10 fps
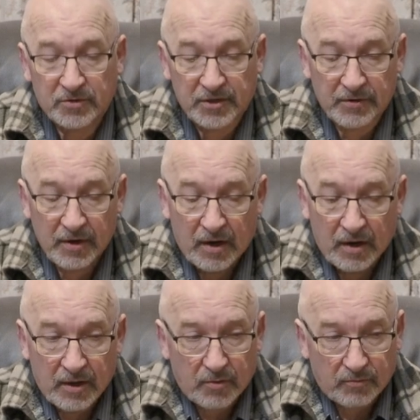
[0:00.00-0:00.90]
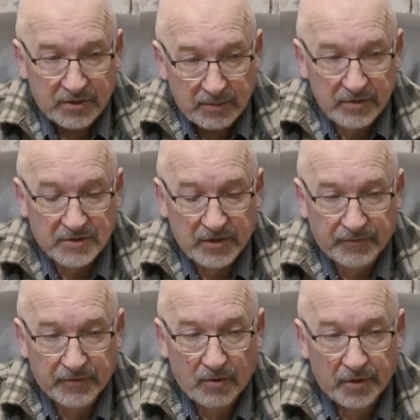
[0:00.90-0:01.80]
So some of the
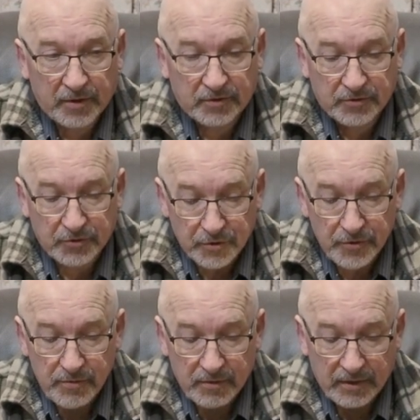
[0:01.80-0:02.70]
stuff that I wanted it to do,